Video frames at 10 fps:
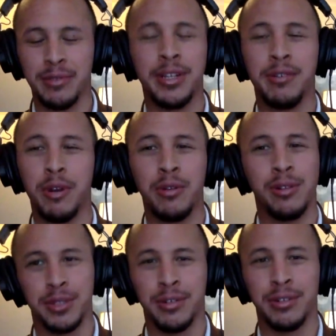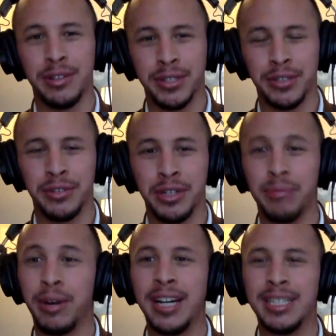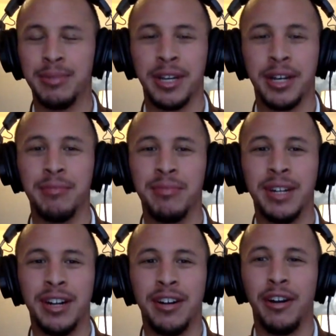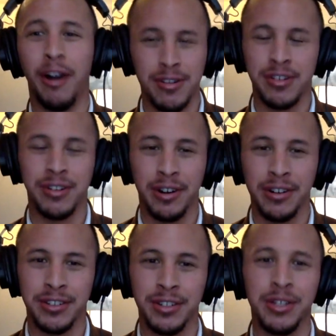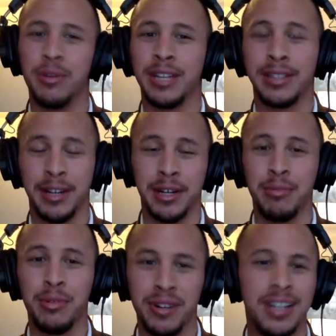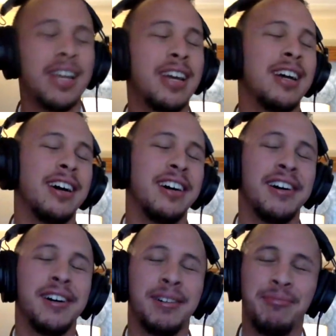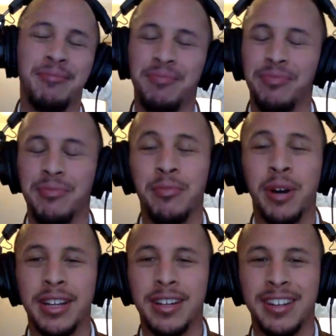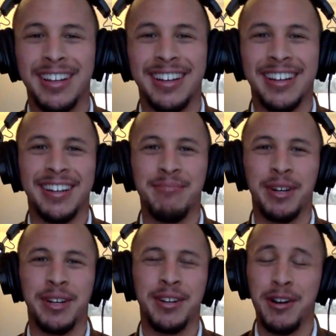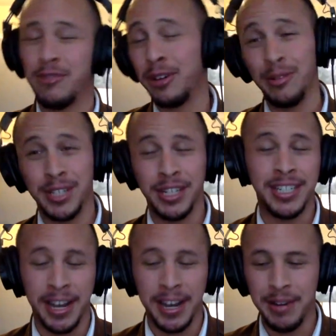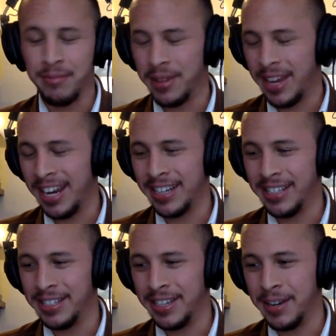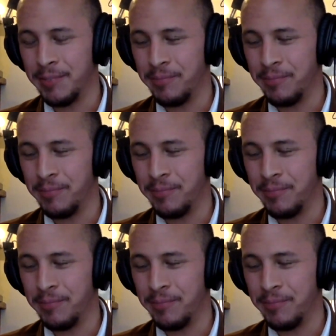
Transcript: as we grow closer and closer, the goodbyes become harder and harder to deal with at the airport. um, but overall it was a good time. And